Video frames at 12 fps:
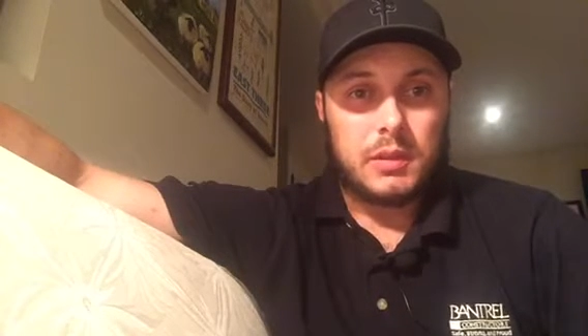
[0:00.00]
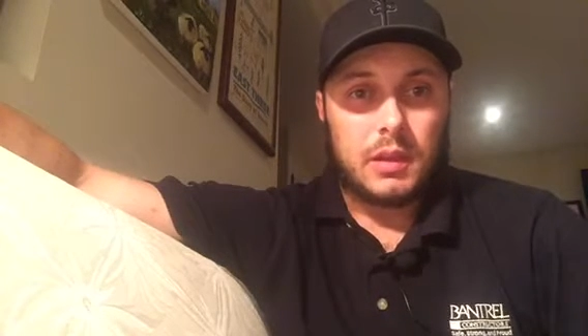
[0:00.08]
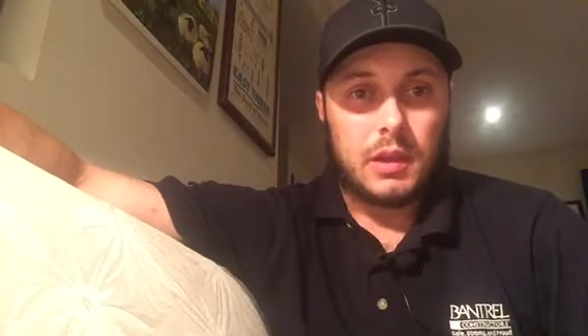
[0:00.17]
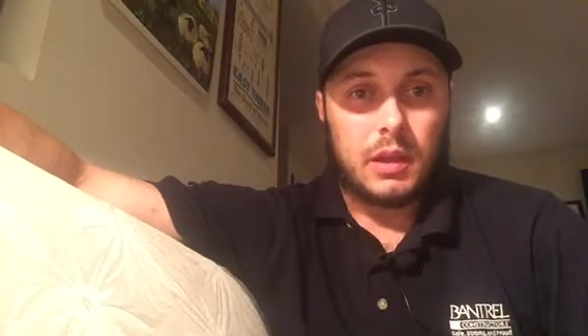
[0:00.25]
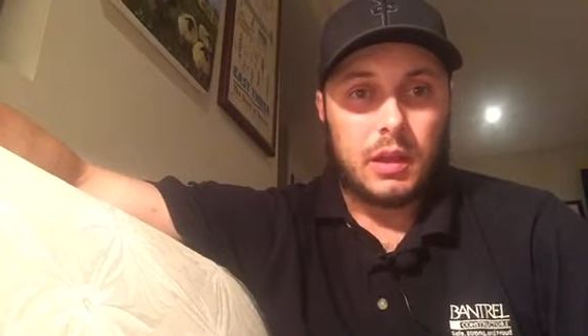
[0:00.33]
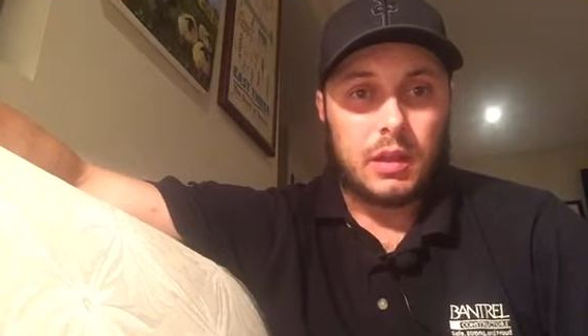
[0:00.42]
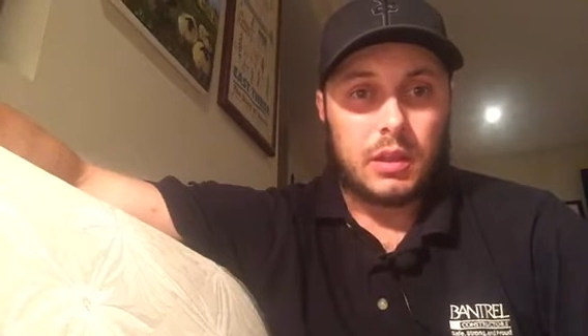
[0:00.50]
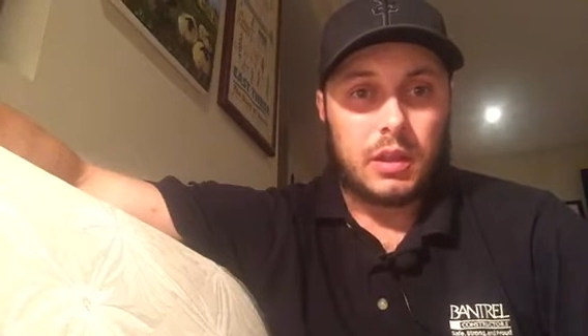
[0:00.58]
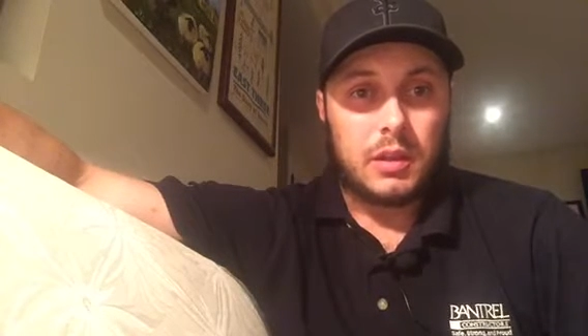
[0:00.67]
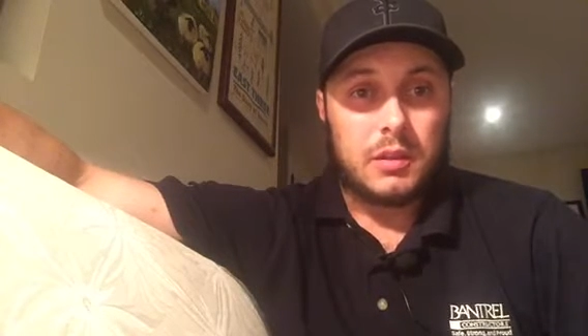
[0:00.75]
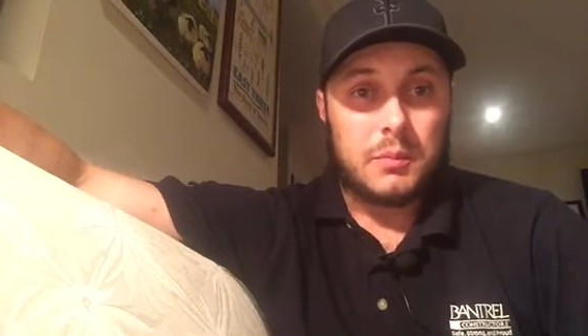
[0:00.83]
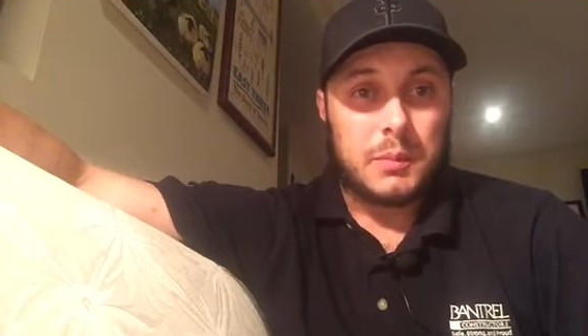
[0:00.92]
a
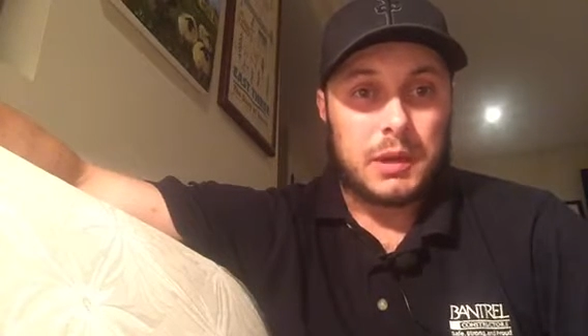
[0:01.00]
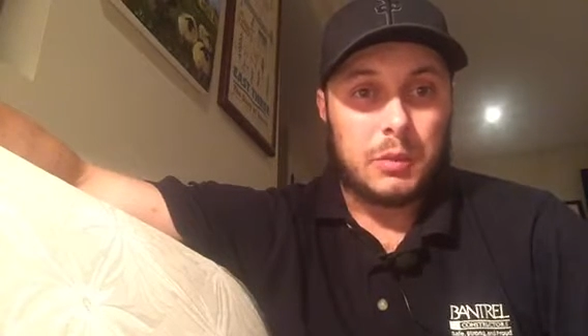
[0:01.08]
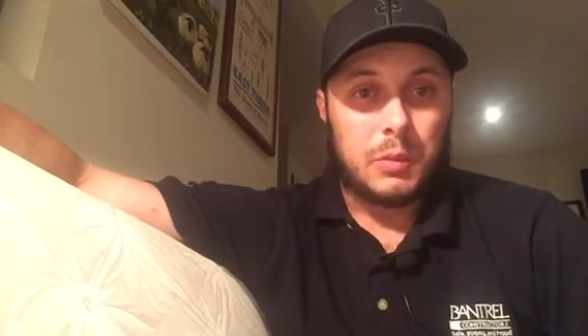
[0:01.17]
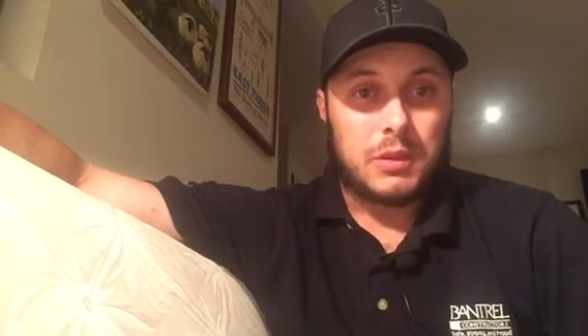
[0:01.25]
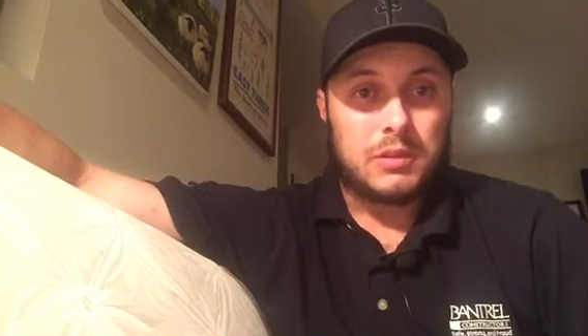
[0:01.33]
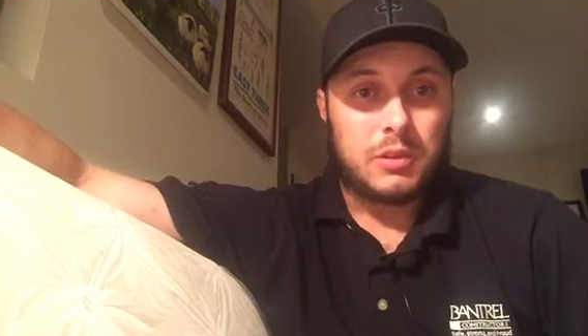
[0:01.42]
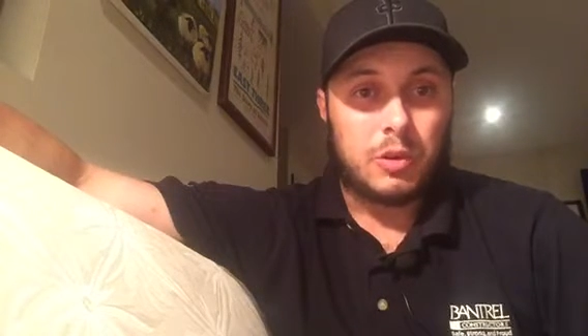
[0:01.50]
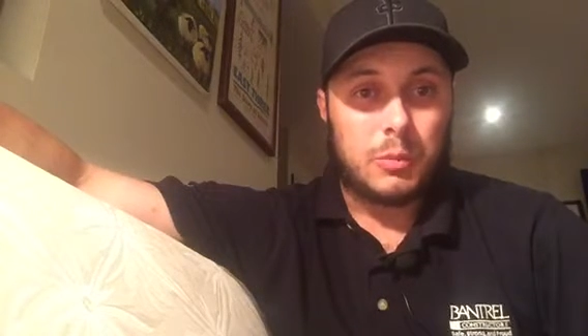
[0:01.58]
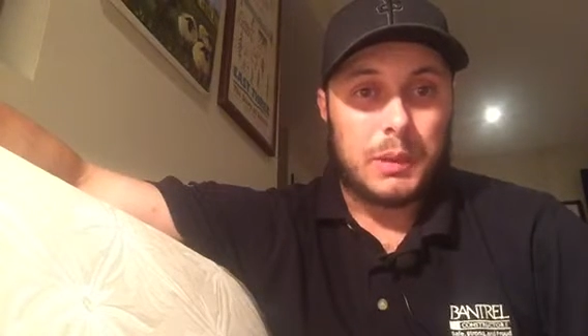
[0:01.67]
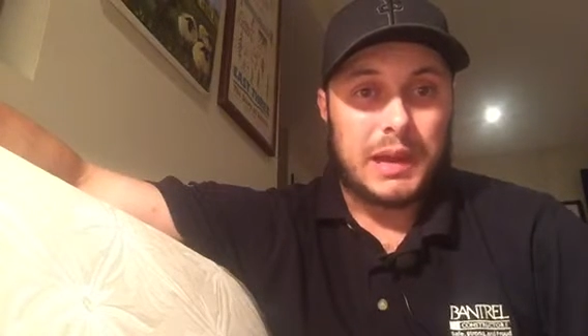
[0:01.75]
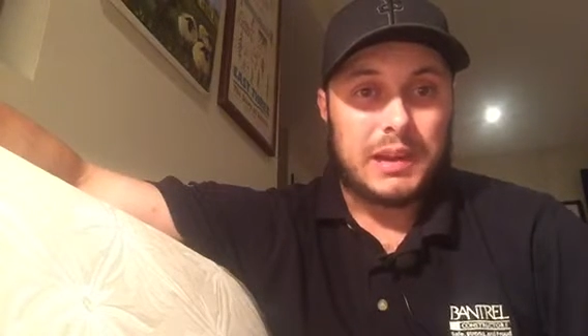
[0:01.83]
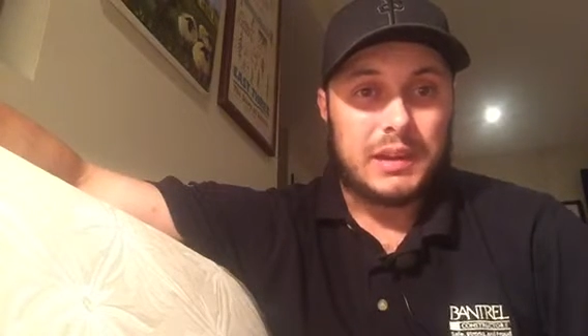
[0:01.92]
lot of the money wants to go
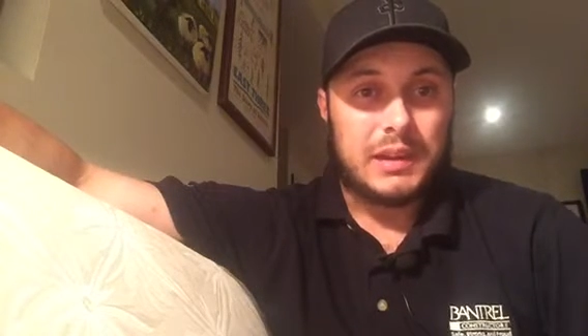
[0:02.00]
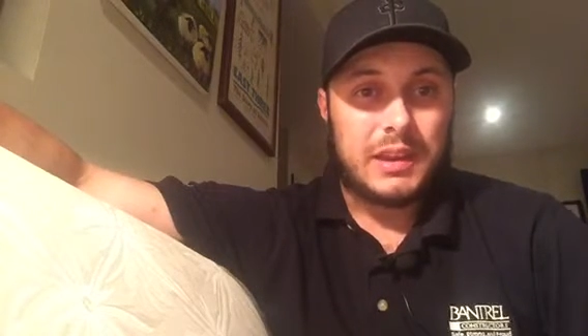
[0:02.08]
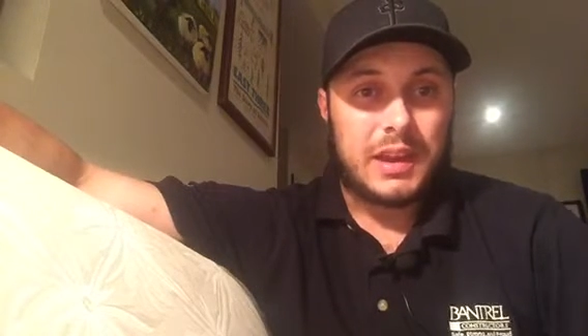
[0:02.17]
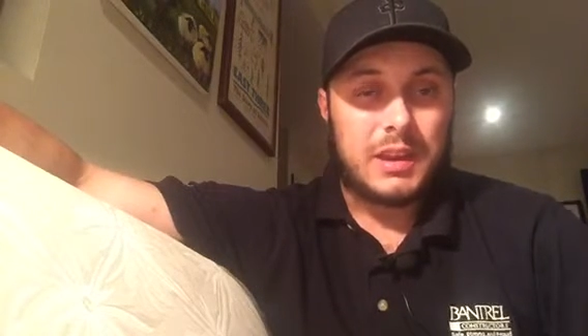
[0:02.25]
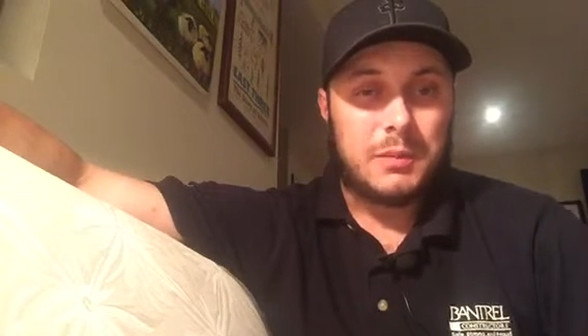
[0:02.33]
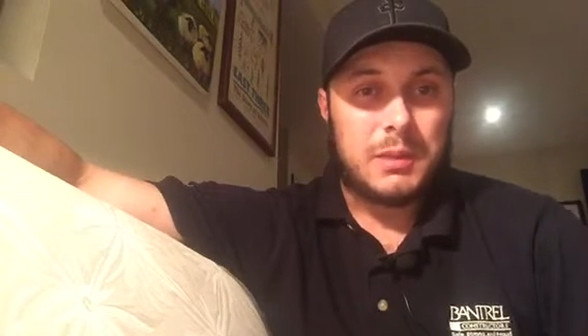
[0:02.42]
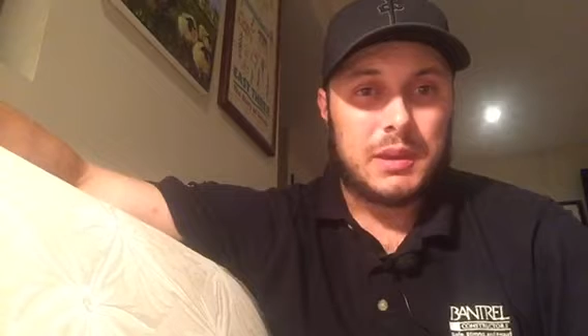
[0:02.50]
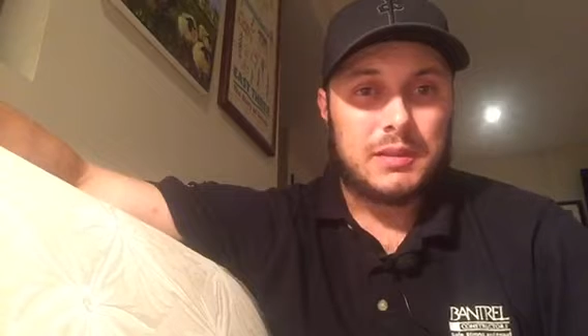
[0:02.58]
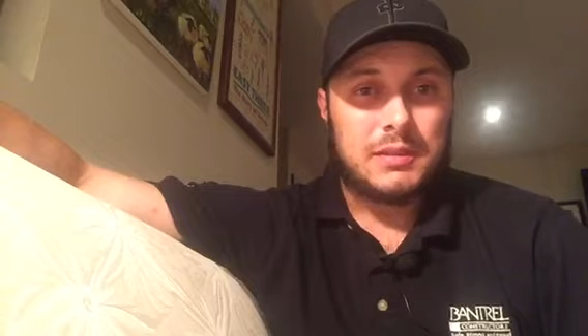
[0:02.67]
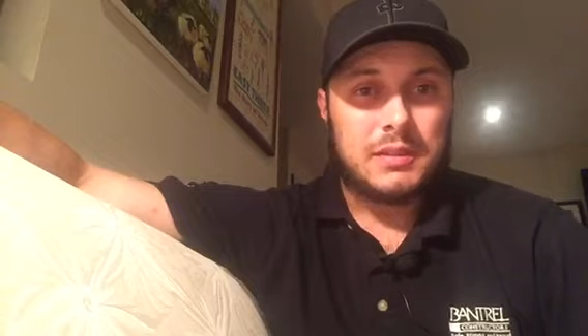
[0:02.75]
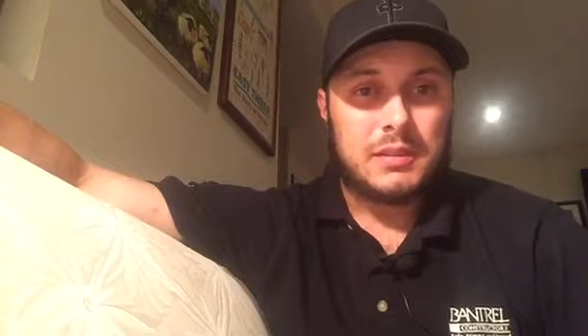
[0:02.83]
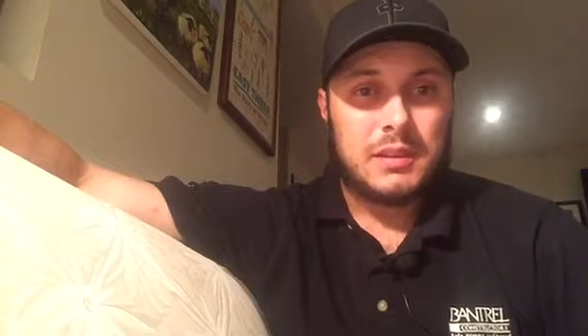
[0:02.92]
back into
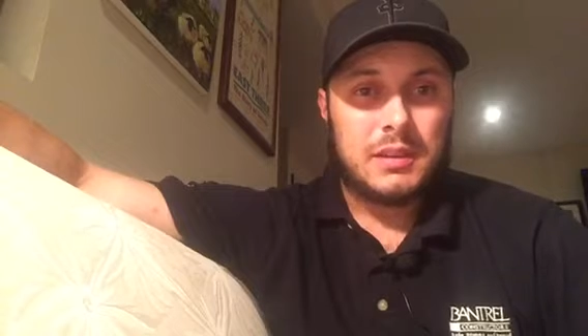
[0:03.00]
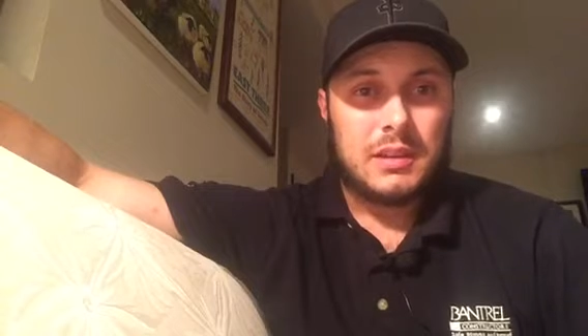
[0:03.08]
cannabis.